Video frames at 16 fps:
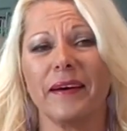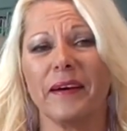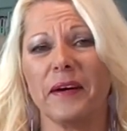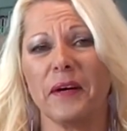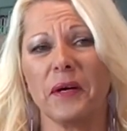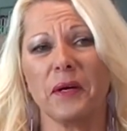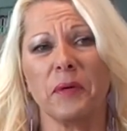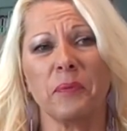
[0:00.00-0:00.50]

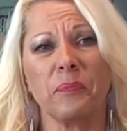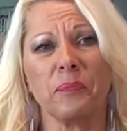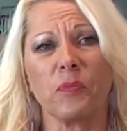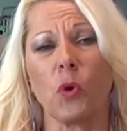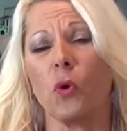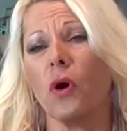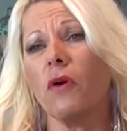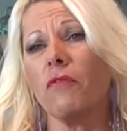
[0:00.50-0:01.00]

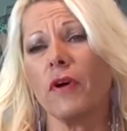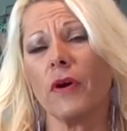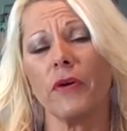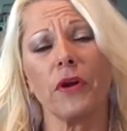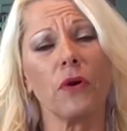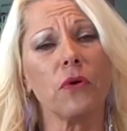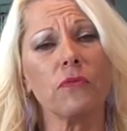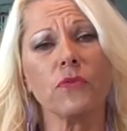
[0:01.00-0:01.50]
or
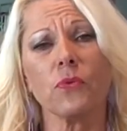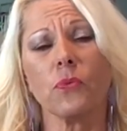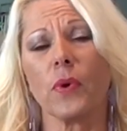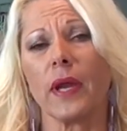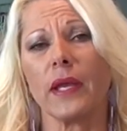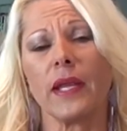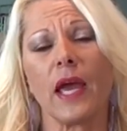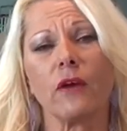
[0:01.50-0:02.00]
very overweight.